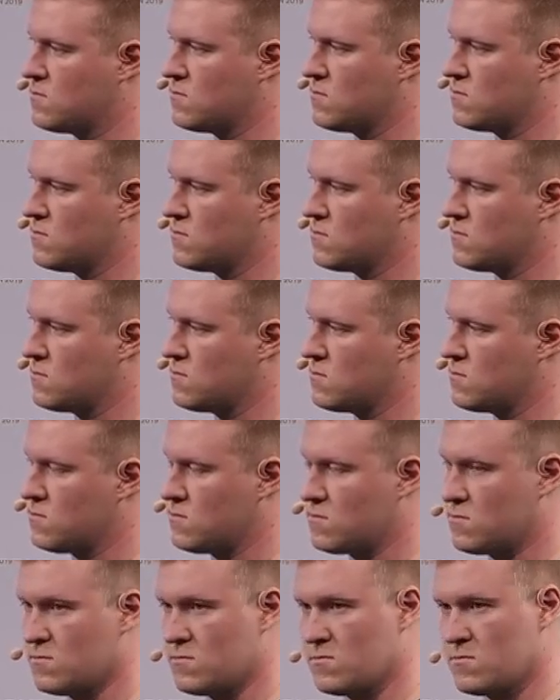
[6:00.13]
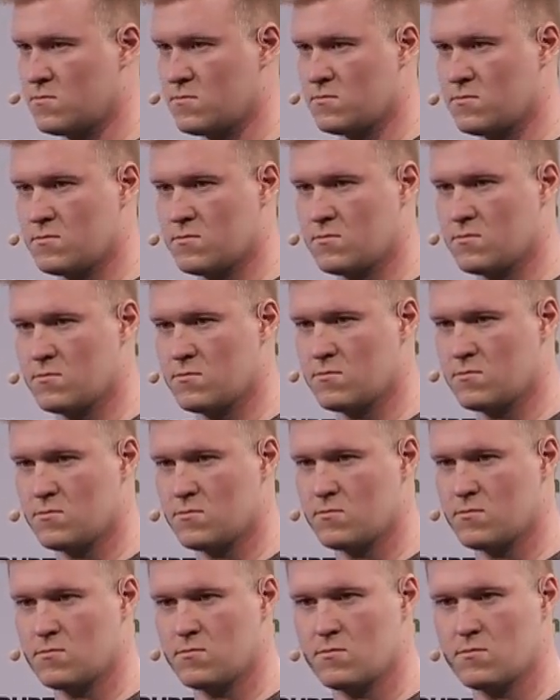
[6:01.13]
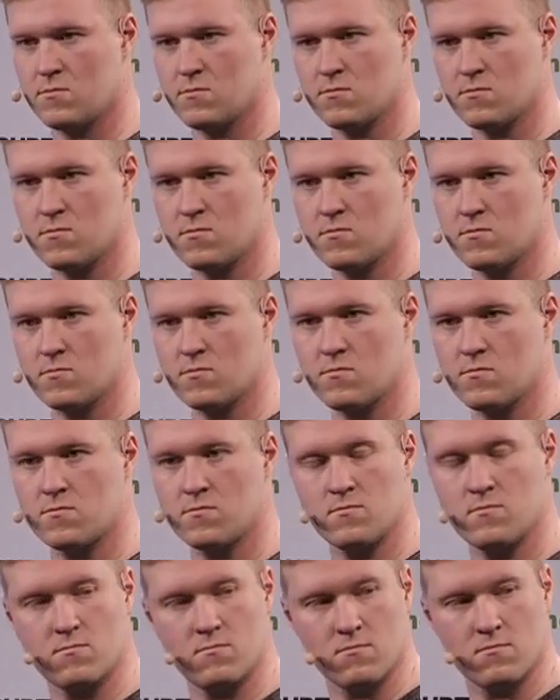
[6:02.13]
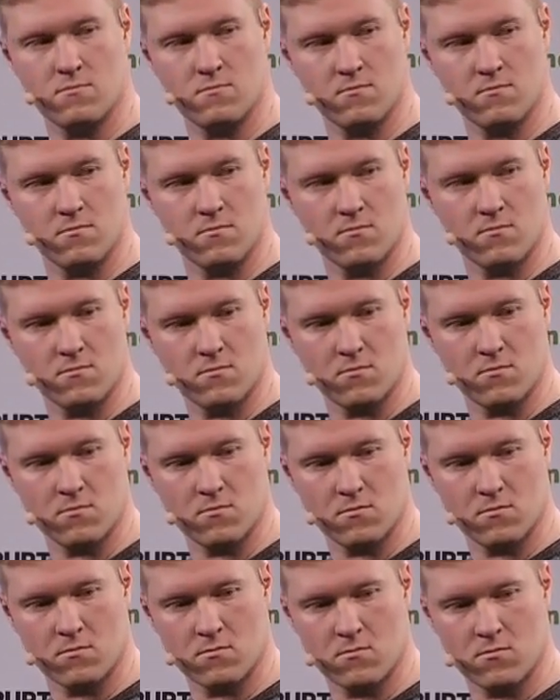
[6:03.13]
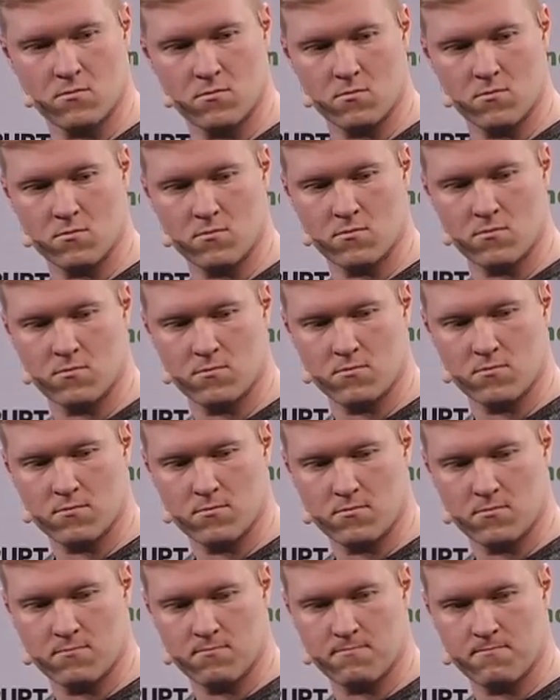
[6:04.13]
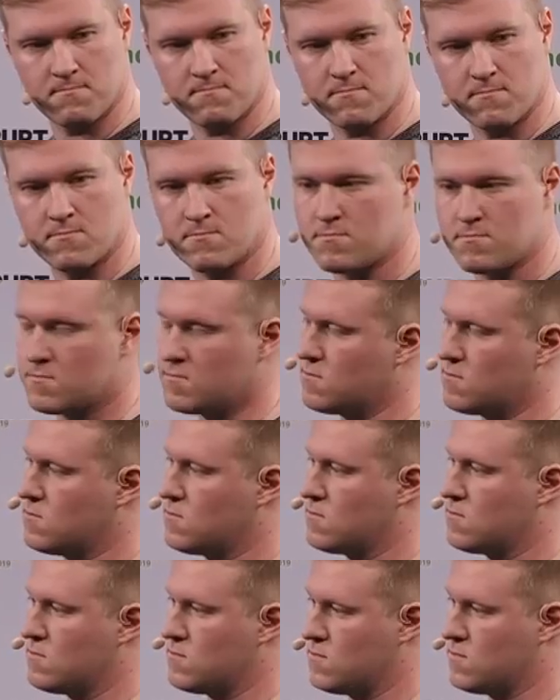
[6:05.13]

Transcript: (not speaking)